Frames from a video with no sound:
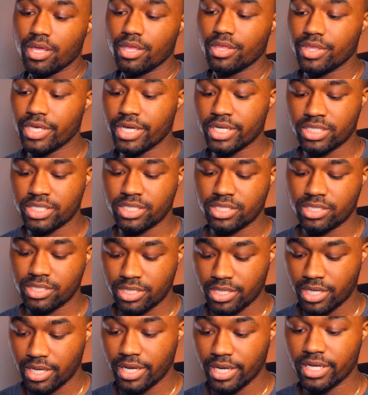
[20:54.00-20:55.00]

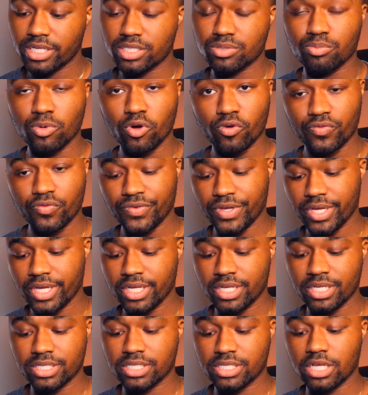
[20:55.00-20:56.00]
This is
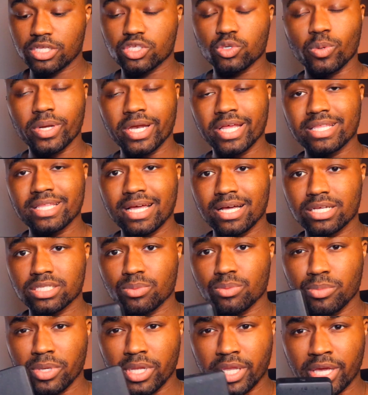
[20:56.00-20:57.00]
Mophie's
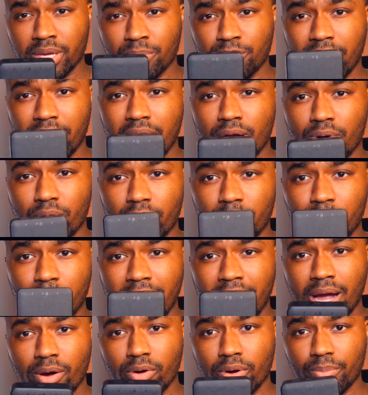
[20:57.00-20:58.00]
20,000 million power
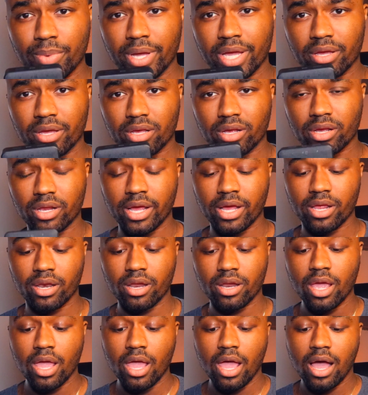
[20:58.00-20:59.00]
bank, and
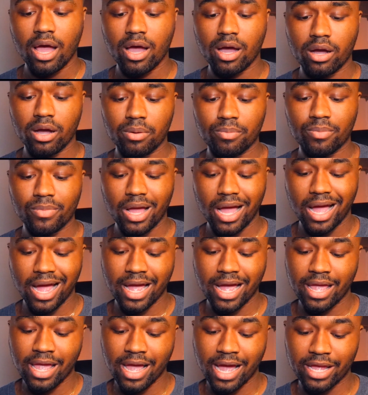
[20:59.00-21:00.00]

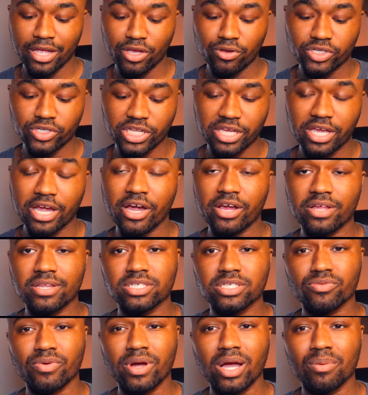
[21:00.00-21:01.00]
I usually carry
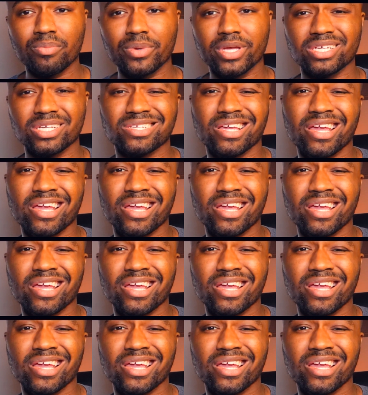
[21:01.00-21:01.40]
this around because